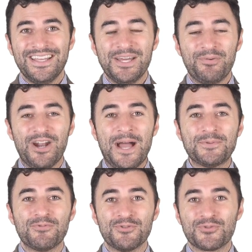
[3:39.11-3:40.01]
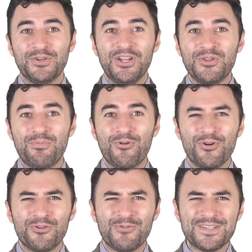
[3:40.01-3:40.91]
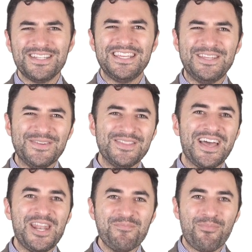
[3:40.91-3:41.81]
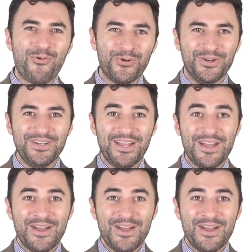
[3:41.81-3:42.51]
and perhaps what was written on the board wasn't even that important,